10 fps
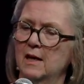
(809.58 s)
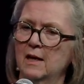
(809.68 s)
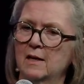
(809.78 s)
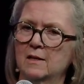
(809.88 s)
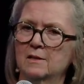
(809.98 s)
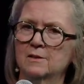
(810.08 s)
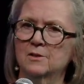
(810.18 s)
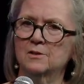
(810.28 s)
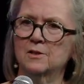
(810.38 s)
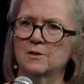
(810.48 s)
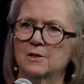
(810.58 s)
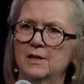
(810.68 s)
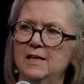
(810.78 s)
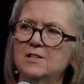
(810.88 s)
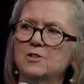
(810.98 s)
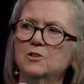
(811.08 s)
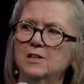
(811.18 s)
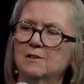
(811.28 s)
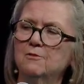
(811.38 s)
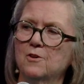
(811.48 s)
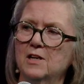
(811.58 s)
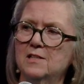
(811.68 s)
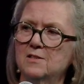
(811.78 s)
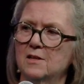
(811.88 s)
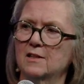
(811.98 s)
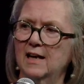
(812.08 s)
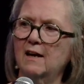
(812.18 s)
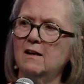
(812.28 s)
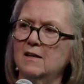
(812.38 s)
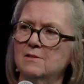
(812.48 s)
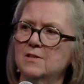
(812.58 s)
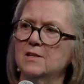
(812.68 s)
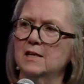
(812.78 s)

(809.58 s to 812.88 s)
And he's looking for his querencia.